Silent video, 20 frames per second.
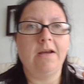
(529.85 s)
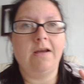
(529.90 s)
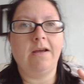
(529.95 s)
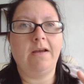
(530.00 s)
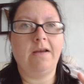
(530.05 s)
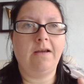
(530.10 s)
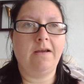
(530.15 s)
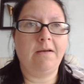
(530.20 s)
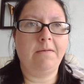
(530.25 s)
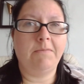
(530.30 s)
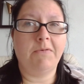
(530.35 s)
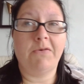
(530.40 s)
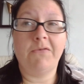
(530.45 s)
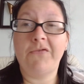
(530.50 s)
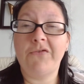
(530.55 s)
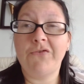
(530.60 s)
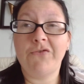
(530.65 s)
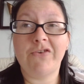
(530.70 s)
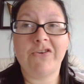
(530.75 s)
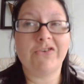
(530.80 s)

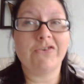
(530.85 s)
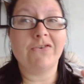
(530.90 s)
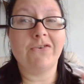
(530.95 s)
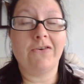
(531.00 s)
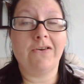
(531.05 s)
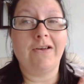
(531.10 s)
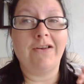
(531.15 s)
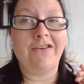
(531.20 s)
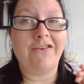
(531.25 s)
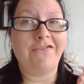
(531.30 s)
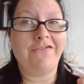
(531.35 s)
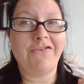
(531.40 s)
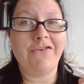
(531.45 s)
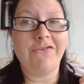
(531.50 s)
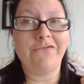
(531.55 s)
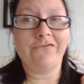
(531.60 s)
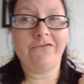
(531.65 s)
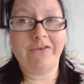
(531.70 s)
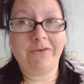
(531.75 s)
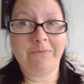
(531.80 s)
I've already got a
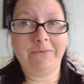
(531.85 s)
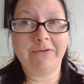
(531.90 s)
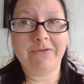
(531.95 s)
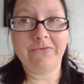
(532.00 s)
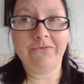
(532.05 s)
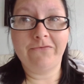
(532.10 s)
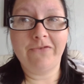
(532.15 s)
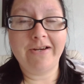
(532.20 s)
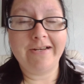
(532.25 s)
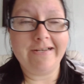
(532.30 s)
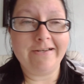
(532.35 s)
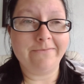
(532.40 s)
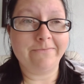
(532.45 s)
few freebies already.